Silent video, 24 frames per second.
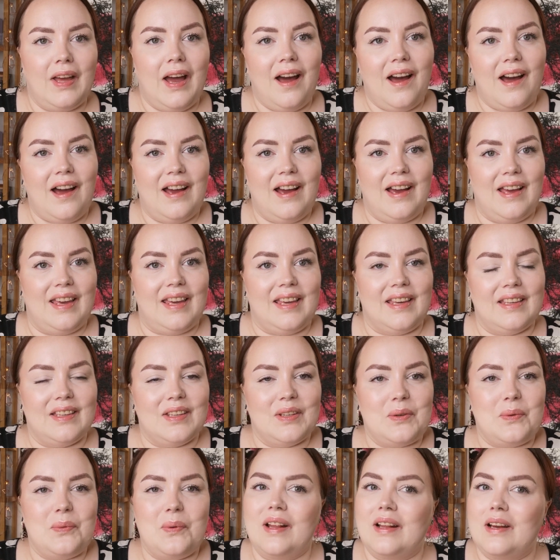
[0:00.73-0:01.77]
Hi,
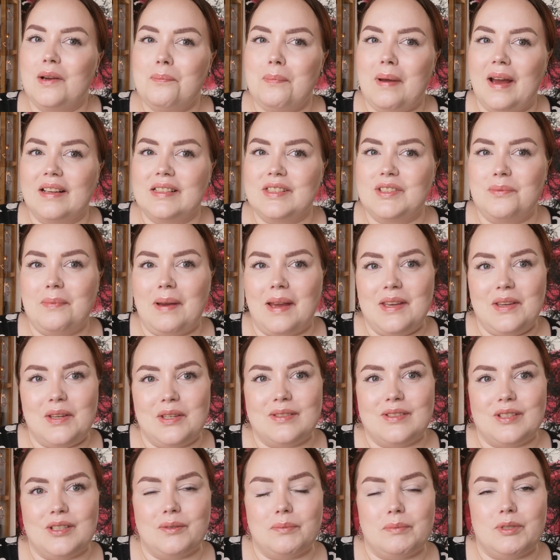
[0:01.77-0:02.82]
welcome back to my
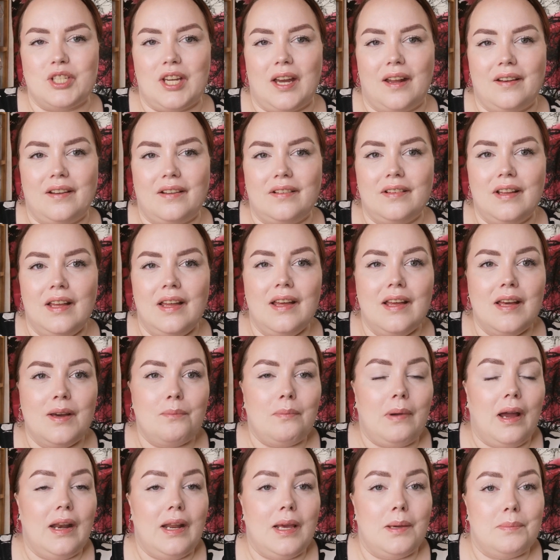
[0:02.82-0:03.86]
YouTube channel.
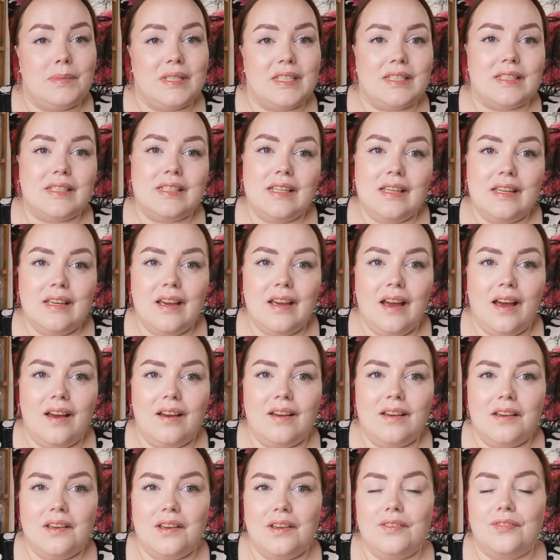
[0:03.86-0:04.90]
My name is Tiia,
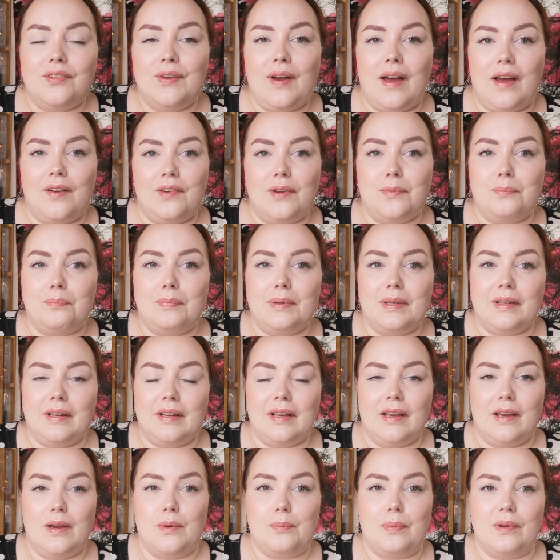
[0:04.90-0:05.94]
if you haven't been
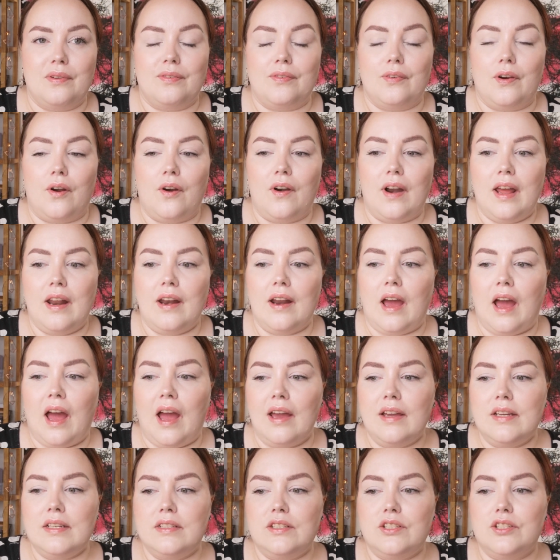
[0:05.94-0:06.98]
here before, and
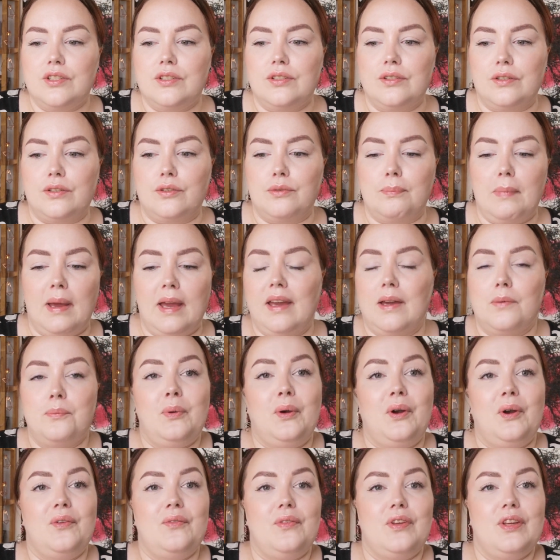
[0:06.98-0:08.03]
I do makeup
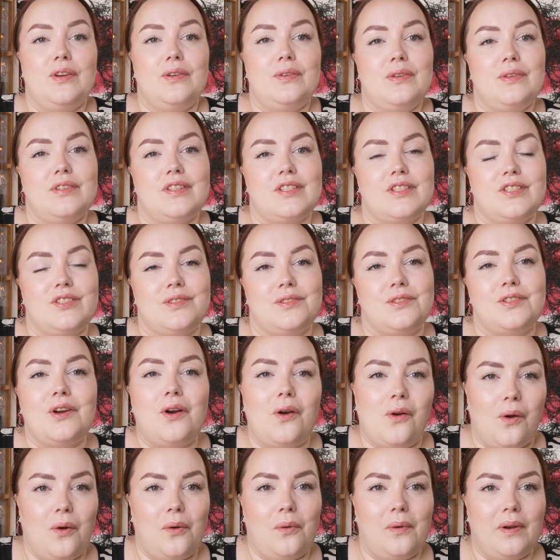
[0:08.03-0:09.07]
reviews,
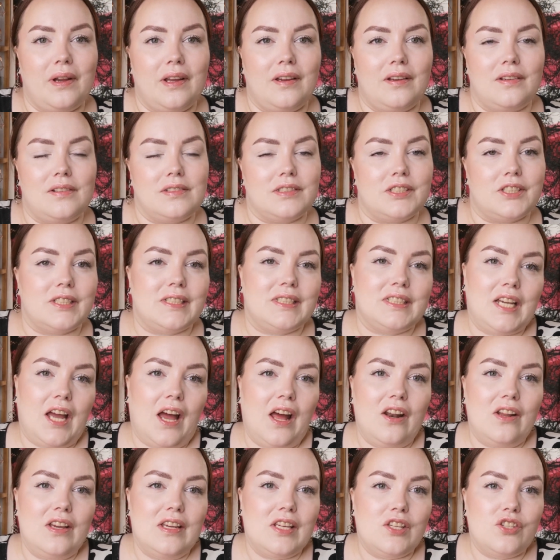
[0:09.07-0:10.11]
tutorials,
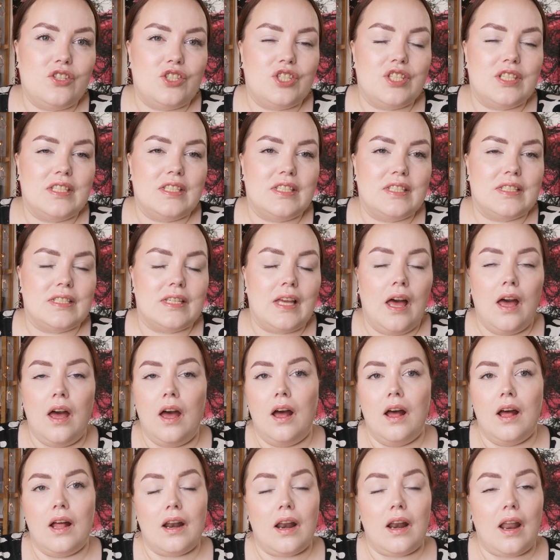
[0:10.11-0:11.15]
challenges,
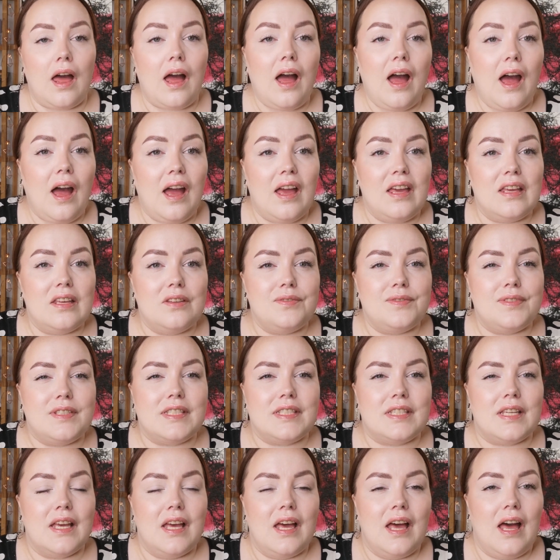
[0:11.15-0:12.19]

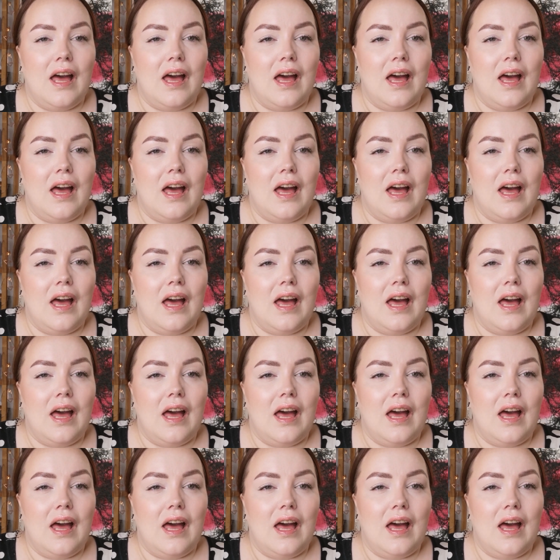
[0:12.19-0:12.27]
lives,